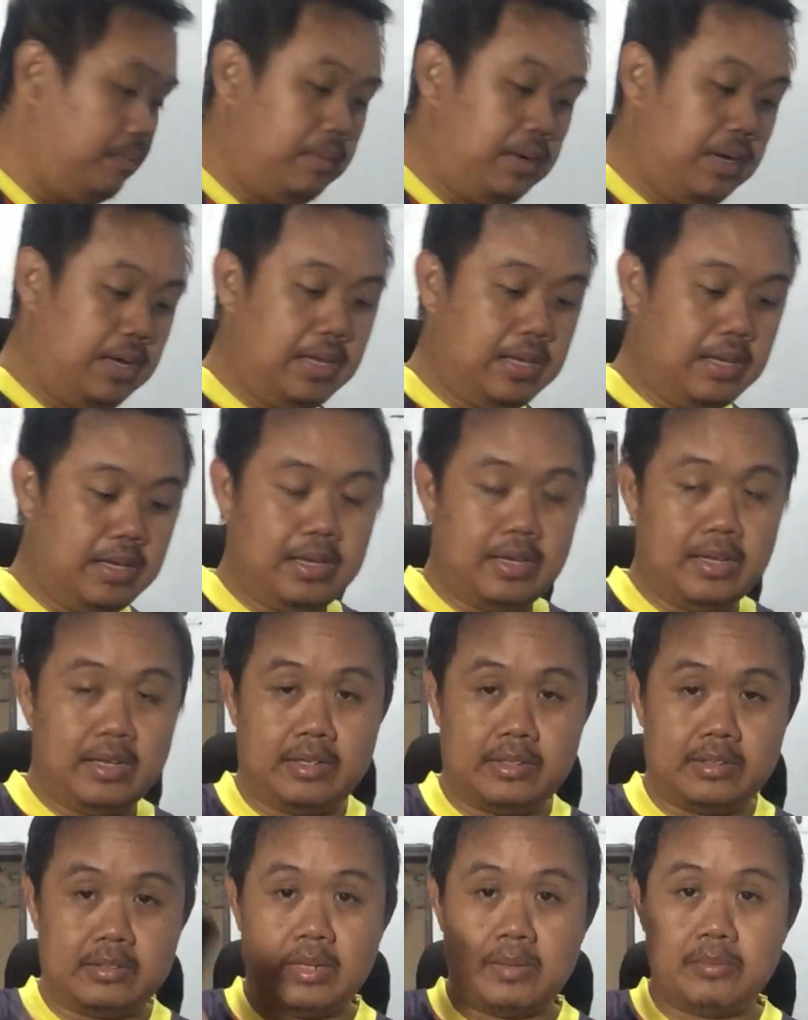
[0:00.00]
my
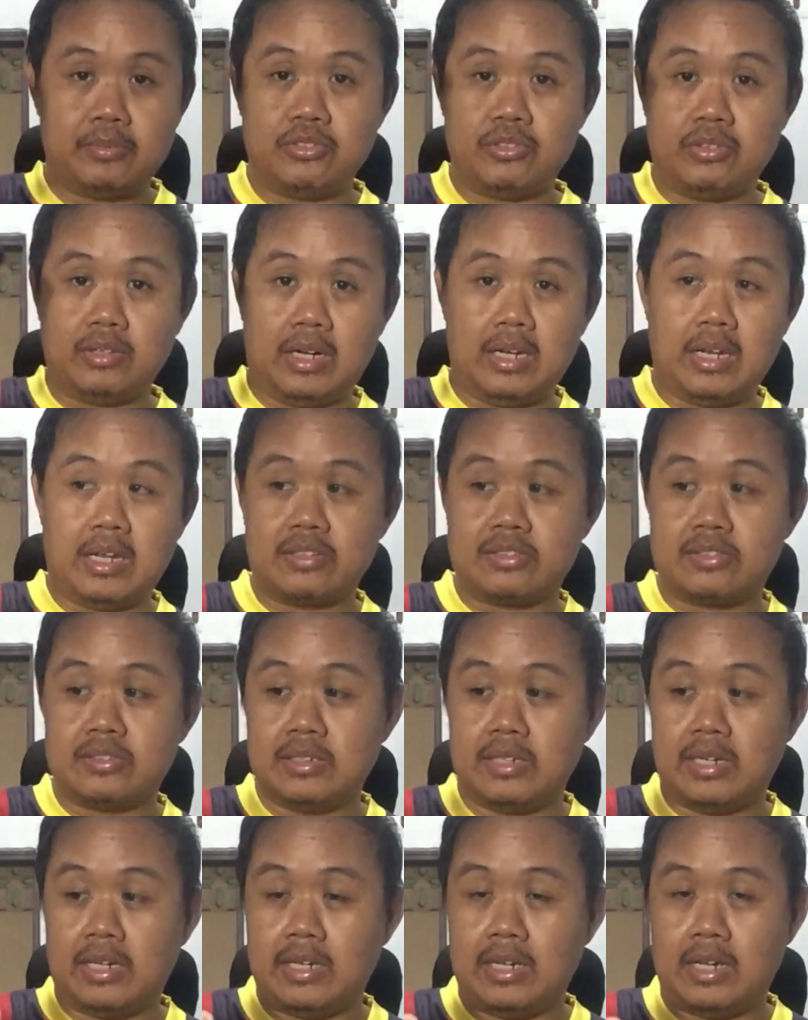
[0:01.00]
Samsung
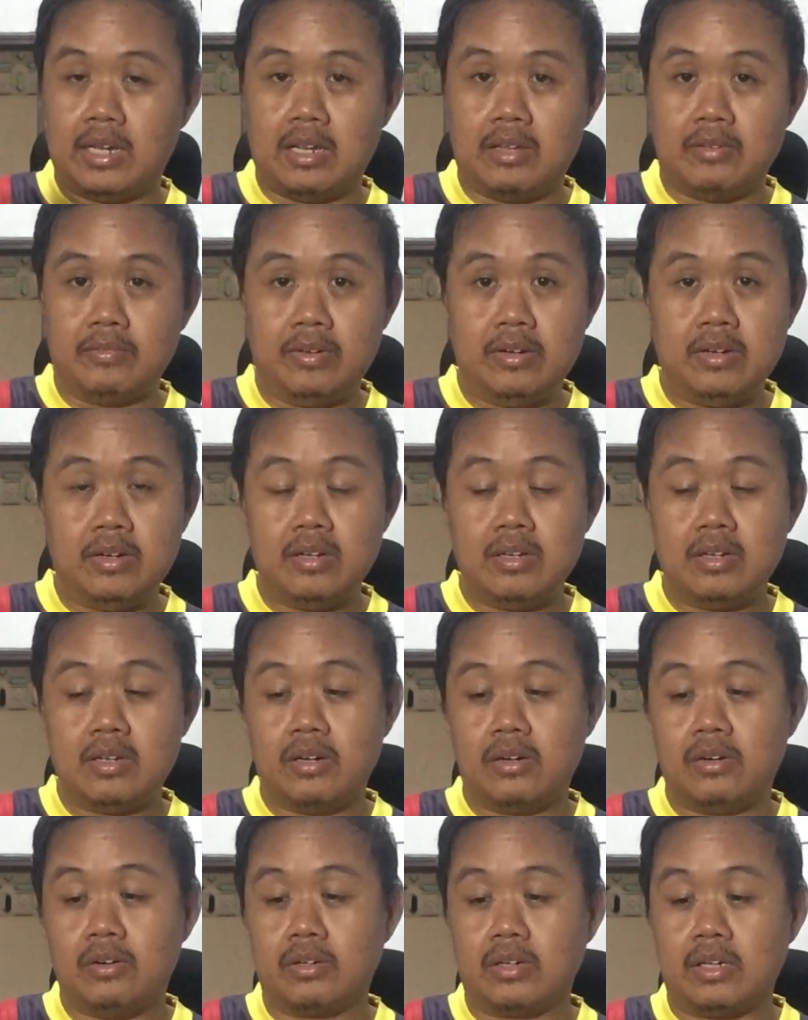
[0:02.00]
Galaxy A11.
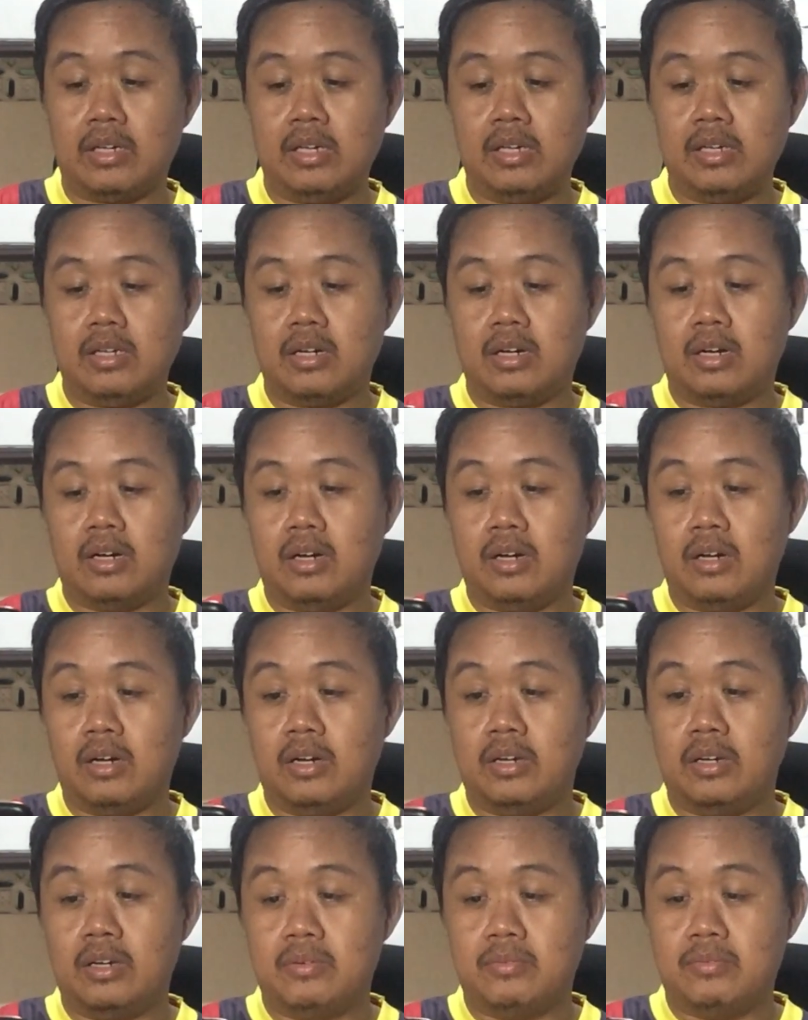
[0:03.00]
Okay,
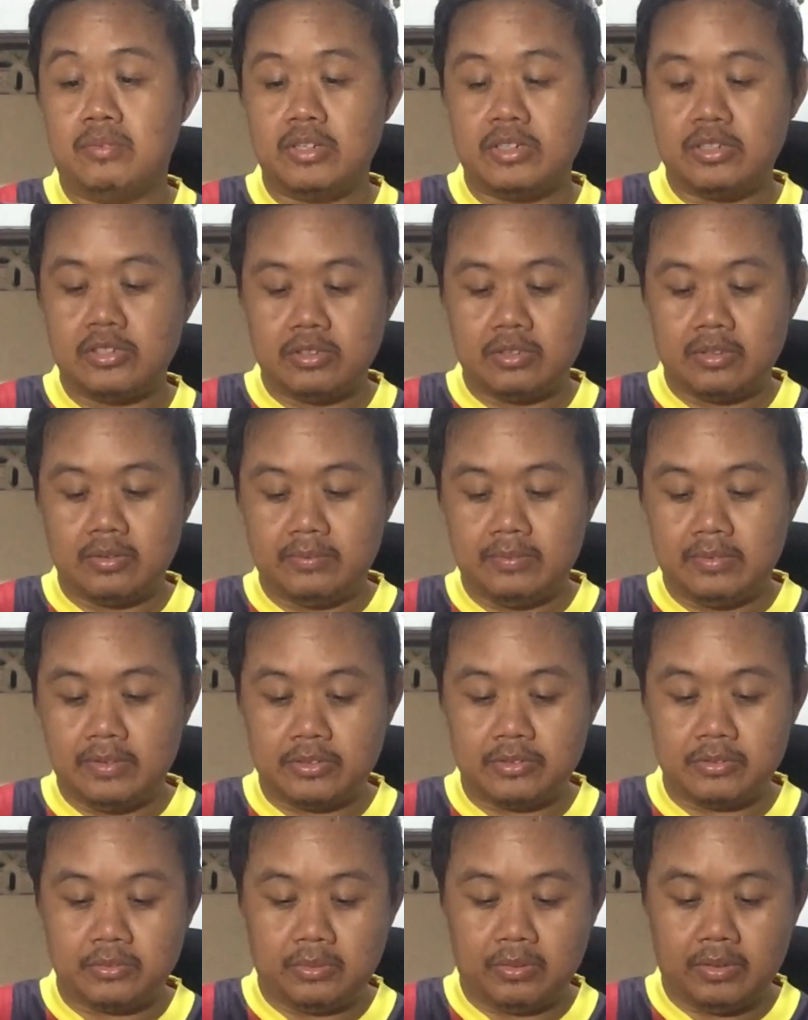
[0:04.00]
the version of
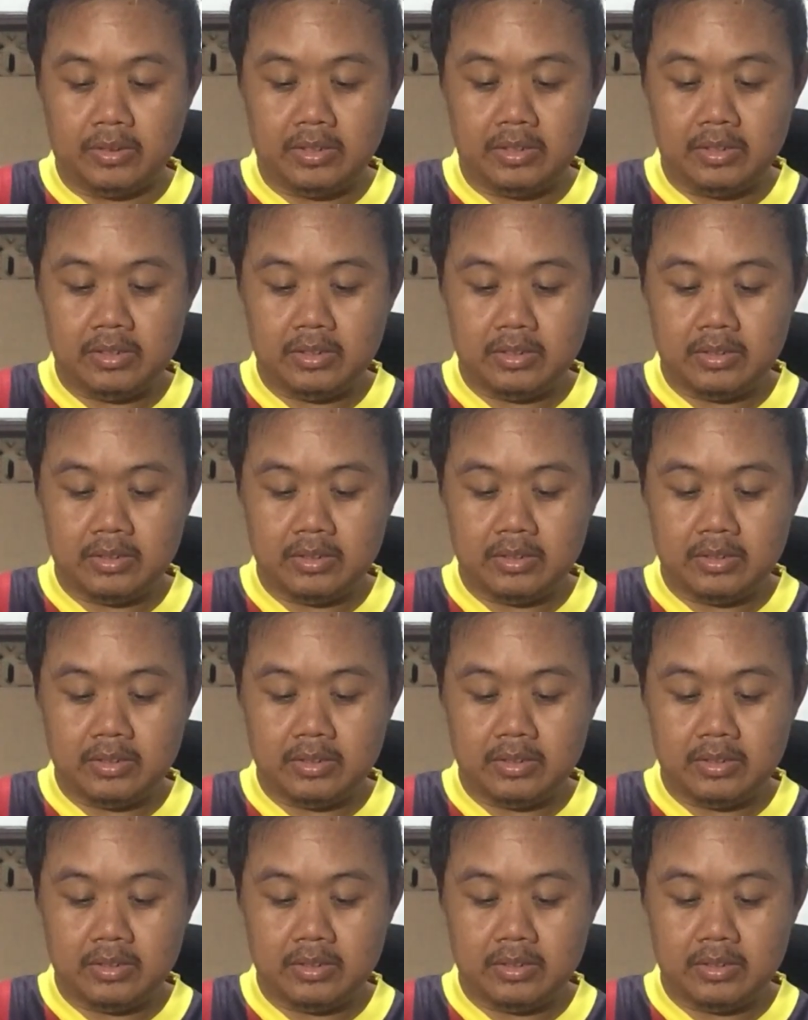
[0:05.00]
this one